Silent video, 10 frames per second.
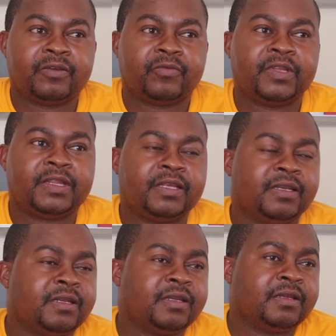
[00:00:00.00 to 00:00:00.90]

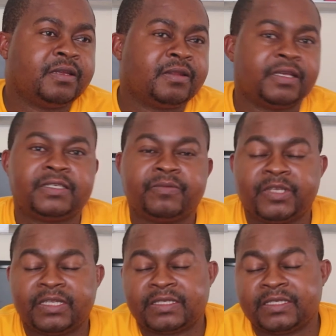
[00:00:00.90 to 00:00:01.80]
Within 30
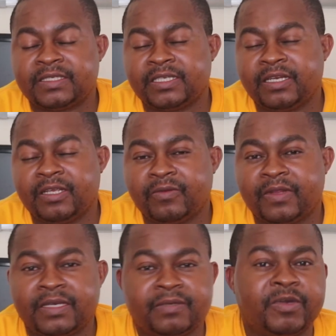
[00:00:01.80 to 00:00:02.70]
minutes, it's telling you
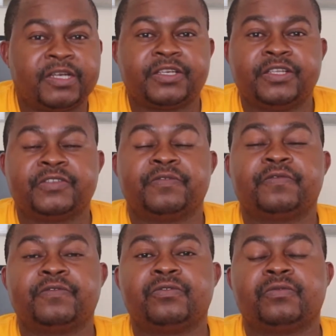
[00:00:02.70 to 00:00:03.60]
that the battery is
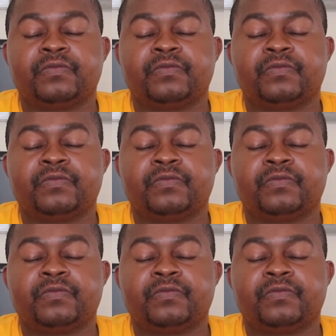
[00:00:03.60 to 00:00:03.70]
full.